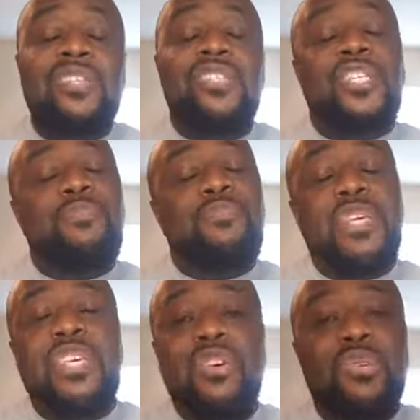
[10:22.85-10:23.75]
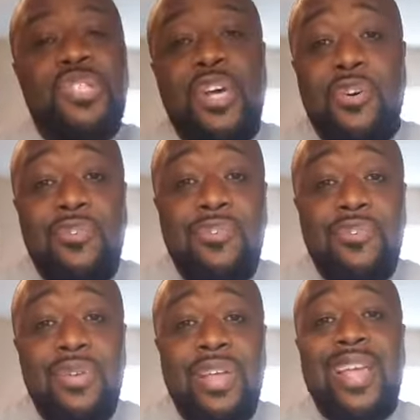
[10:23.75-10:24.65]
Just be yourself.
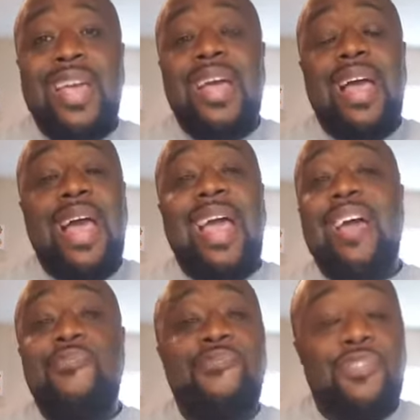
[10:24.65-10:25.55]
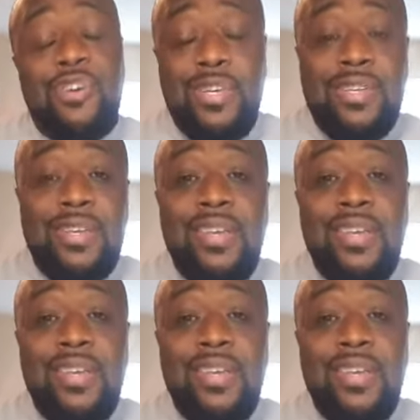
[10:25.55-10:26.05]
Have fun.